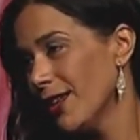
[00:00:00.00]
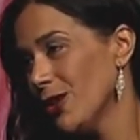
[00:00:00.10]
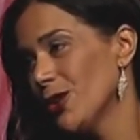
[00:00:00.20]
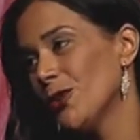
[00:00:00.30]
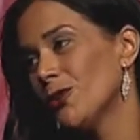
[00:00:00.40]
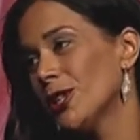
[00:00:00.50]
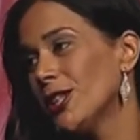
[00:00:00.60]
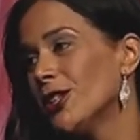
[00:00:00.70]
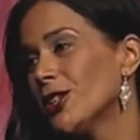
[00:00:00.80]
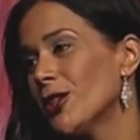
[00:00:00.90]
that you're
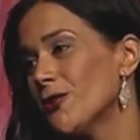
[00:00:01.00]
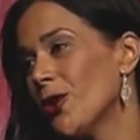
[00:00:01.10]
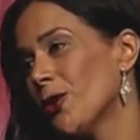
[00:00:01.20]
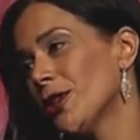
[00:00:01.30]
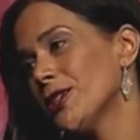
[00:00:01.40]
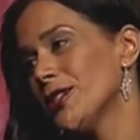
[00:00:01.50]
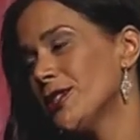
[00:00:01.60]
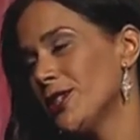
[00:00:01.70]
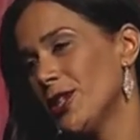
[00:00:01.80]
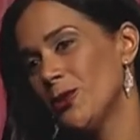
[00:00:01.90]
really looking forward to
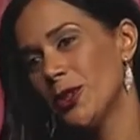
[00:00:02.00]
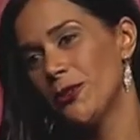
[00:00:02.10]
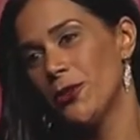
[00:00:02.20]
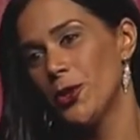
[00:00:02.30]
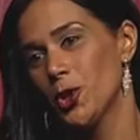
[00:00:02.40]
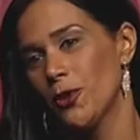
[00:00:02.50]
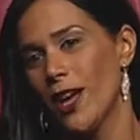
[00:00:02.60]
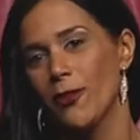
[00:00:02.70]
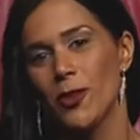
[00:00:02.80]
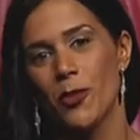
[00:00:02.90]
see what the future of
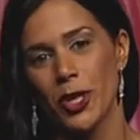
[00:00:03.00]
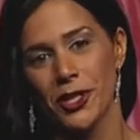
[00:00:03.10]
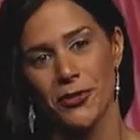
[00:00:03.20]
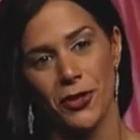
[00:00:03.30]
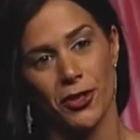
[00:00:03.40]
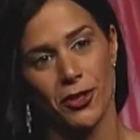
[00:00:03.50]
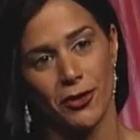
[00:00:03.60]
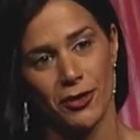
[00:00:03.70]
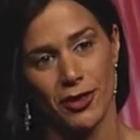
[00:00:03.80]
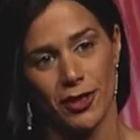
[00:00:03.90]
ALPFA brings for
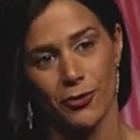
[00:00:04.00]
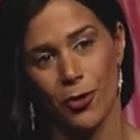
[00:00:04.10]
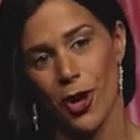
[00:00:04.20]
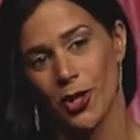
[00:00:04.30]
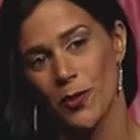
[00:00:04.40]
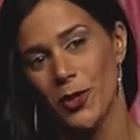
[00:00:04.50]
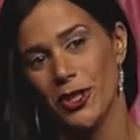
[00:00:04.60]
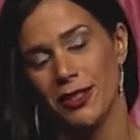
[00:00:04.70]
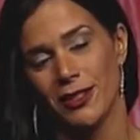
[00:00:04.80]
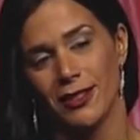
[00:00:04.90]
you and for our
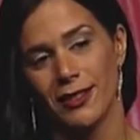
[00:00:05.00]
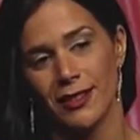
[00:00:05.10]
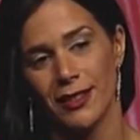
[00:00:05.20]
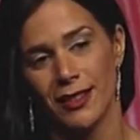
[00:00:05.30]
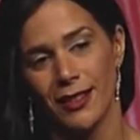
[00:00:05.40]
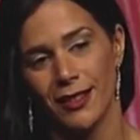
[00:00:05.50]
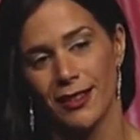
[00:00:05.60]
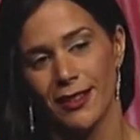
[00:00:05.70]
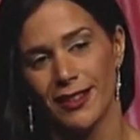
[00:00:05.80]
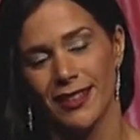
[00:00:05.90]
communities,
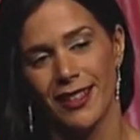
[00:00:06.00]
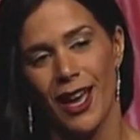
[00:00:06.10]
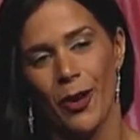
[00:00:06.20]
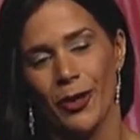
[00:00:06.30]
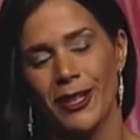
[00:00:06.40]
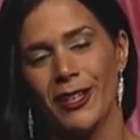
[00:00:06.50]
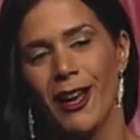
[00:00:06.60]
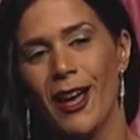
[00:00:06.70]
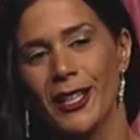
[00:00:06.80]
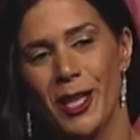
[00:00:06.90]
how could I
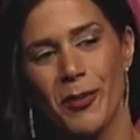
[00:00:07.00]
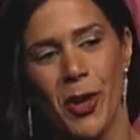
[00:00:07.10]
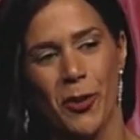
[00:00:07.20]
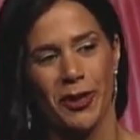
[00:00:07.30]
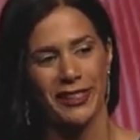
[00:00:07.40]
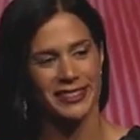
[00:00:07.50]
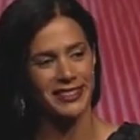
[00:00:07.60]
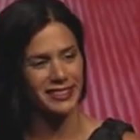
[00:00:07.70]
not keep going?